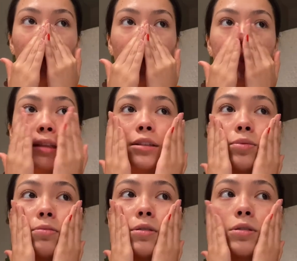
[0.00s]
And this
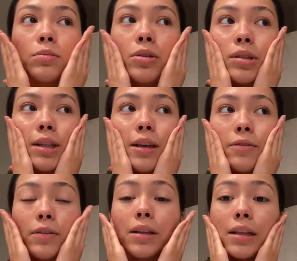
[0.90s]
one smells like
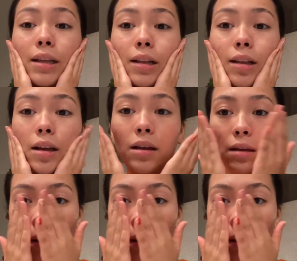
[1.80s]
vanilla.